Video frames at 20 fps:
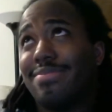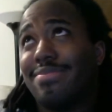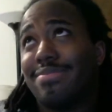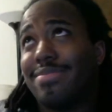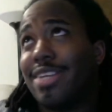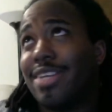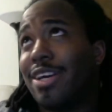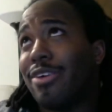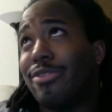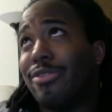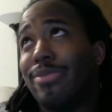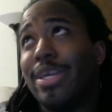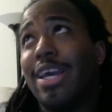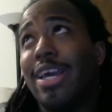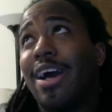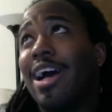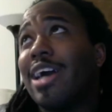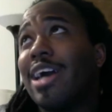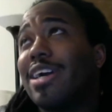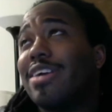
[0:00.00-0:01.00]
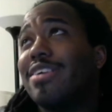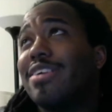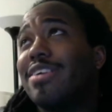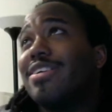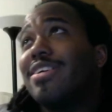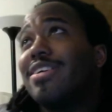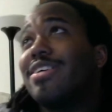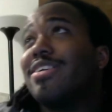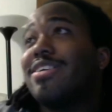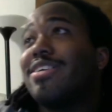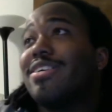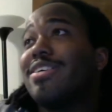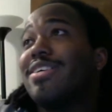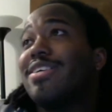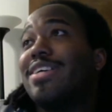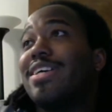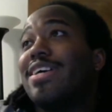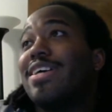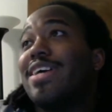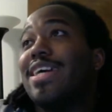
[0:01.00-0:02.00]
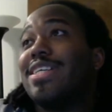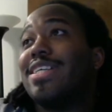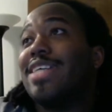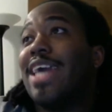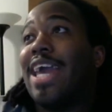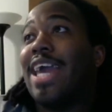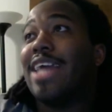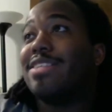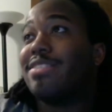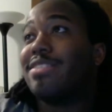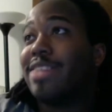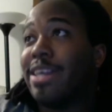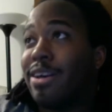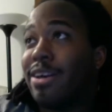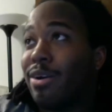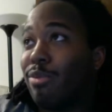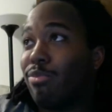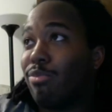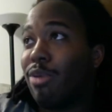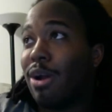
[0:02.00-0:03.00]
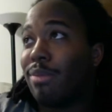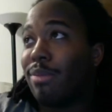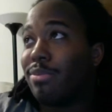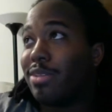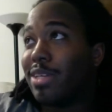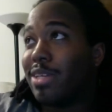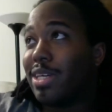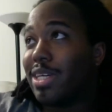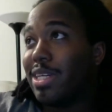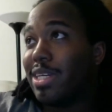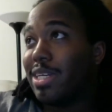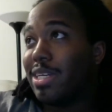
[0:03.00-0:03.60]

Yo, Mihawk is hands down probably